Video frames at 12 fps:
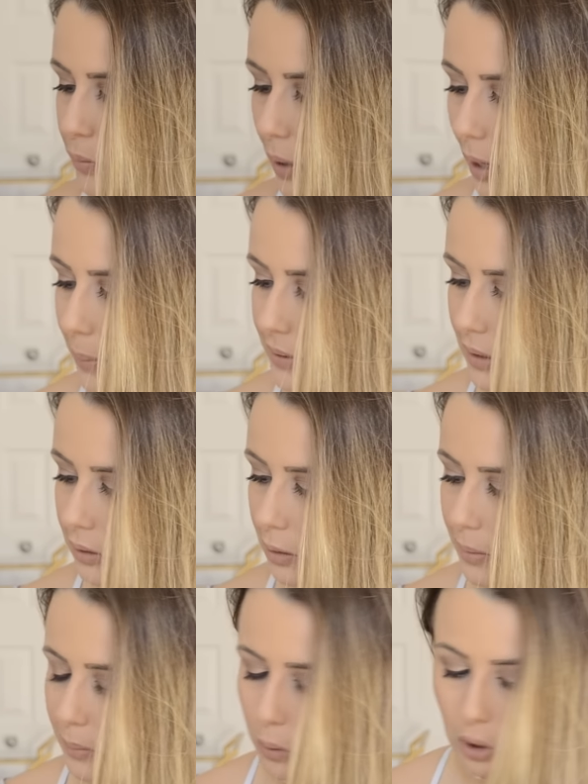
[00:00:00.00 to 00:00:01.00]
Pop is a little
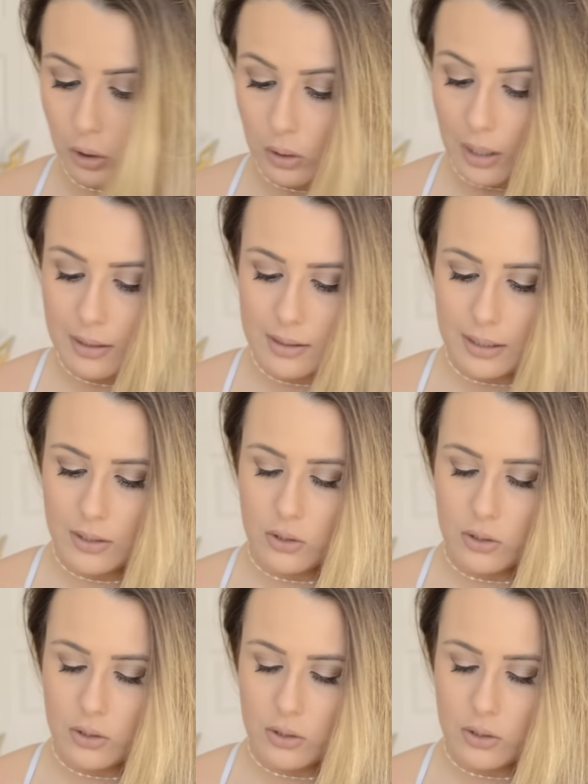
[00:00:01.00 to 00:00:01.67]
bit more glossy.